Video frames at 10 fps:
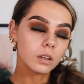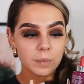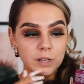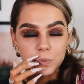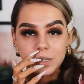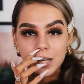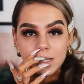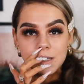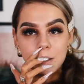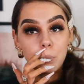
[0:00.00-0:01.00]
Pretty much what it
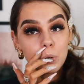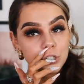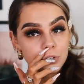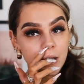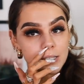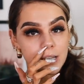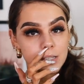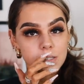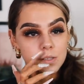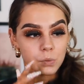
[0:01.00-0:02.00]
does is it
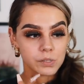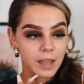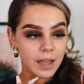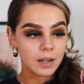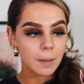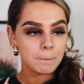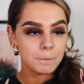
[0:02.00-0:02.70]
moisturizes your skin,